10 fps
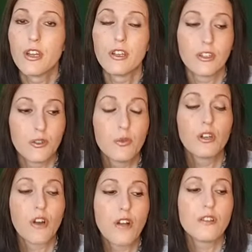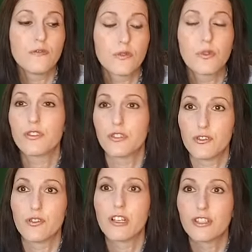the
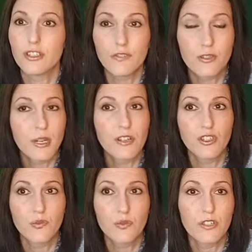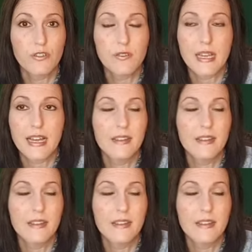destruction of your marriage when you do that.